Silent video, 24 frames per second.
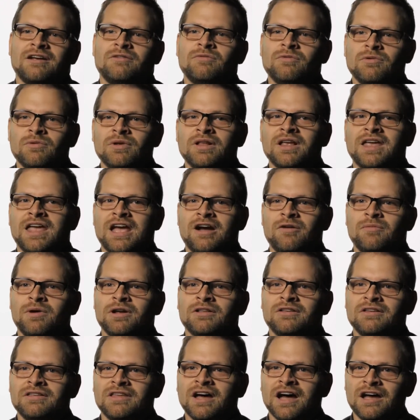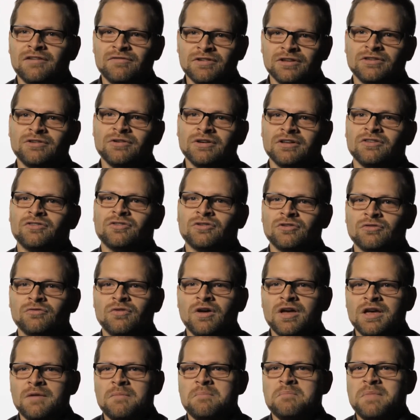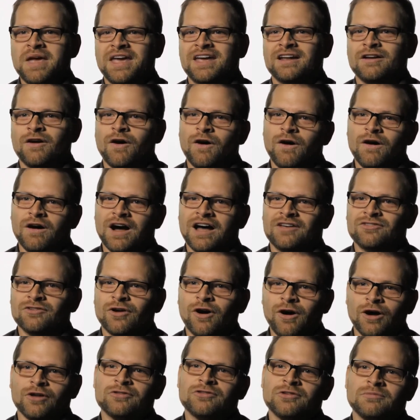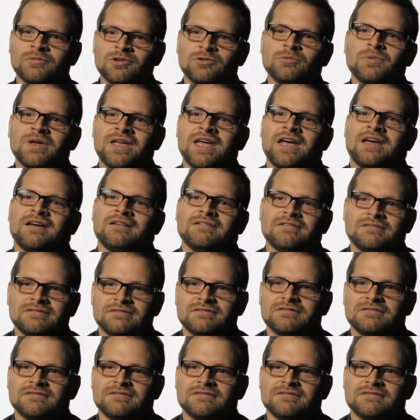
and we really can't wait to dive into it and sort of make it as awesome as we can.